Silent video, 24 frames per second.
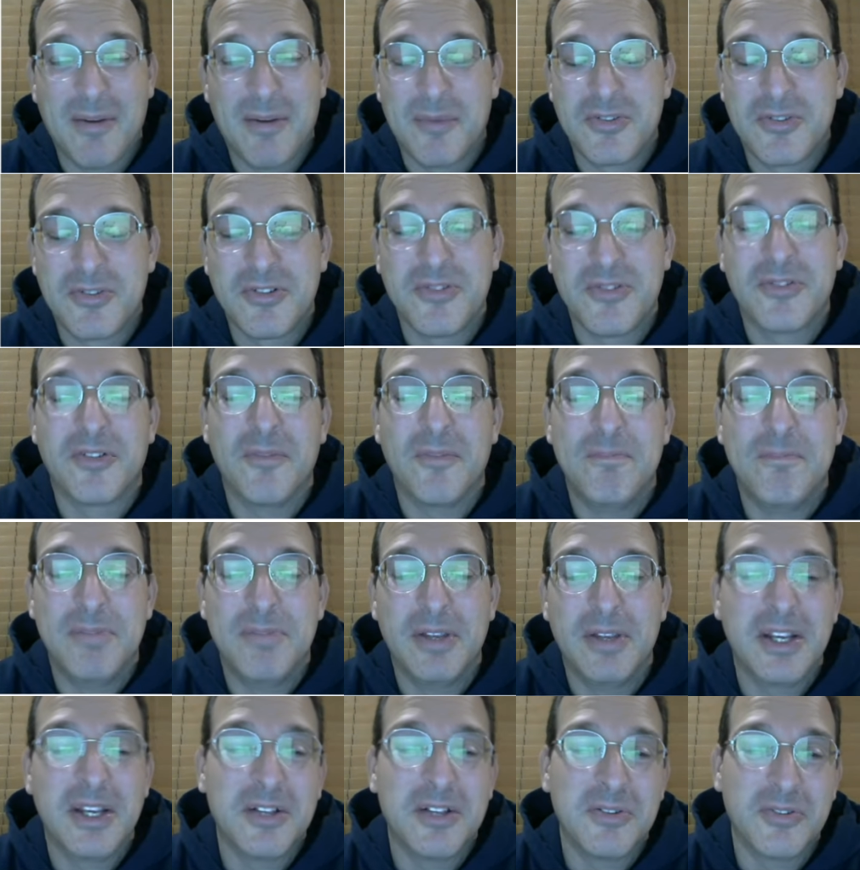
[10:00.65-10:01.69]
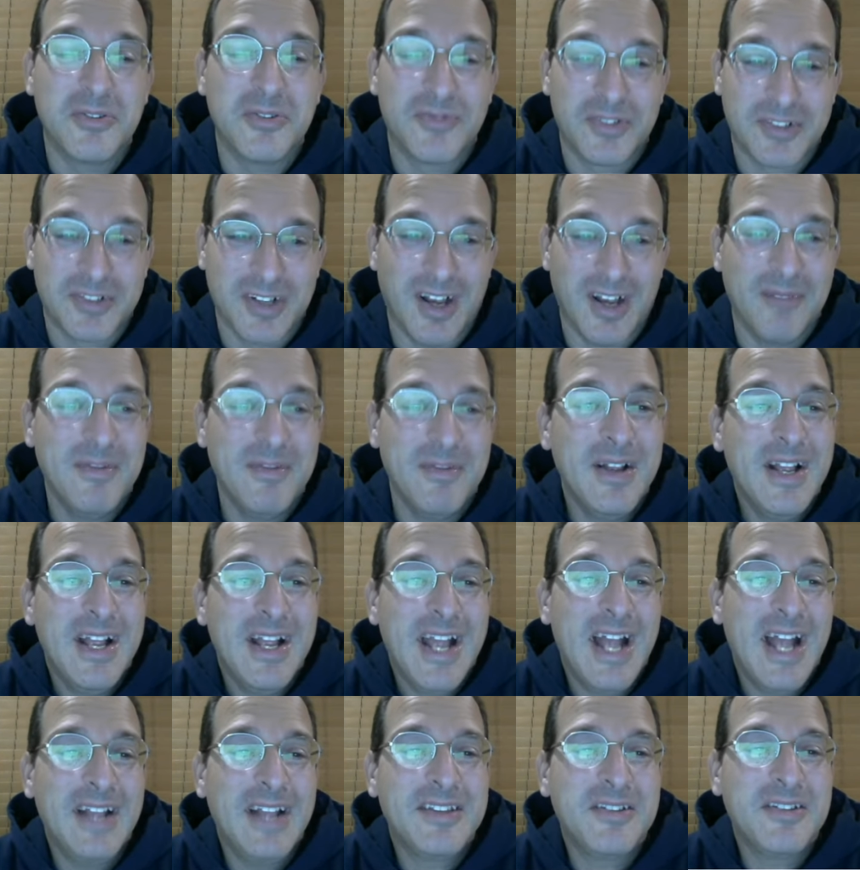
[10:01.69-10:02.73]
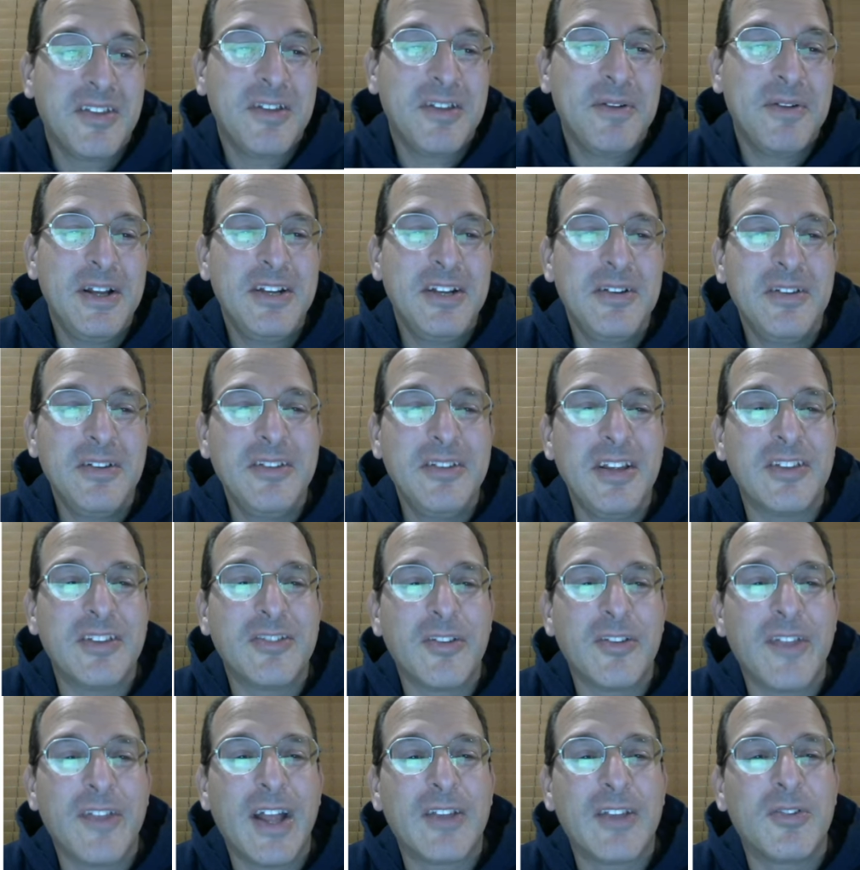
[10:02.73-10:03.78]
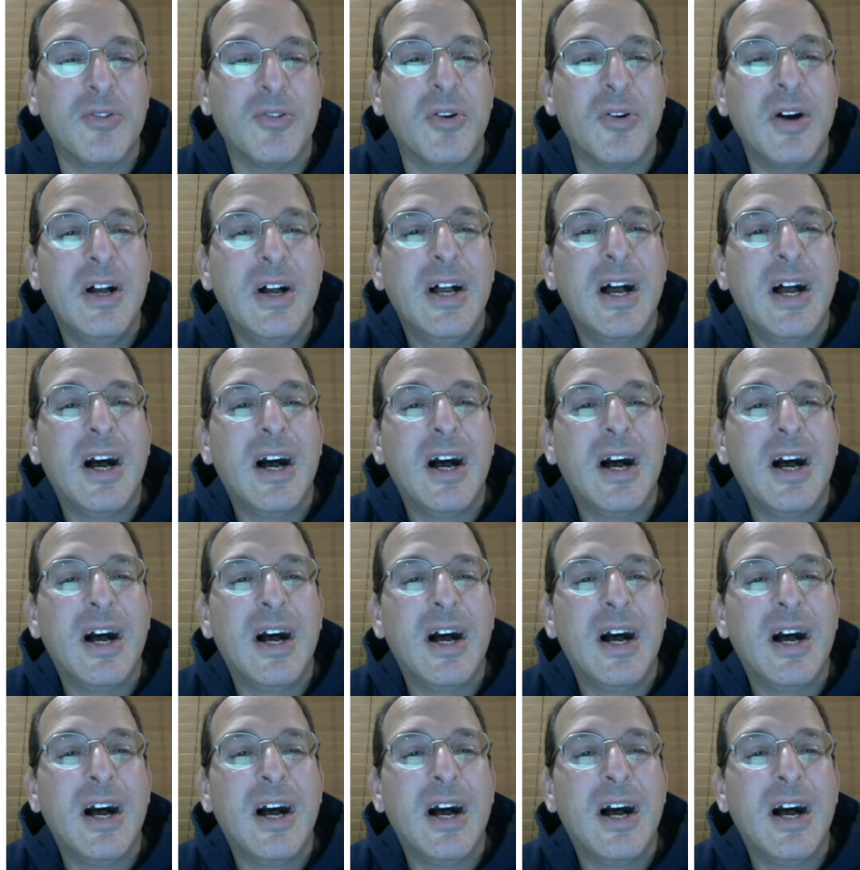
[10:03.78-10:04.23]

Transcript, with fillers: I'm sure there's a billion clues for Tom, and so they to Aziz. So that's cool.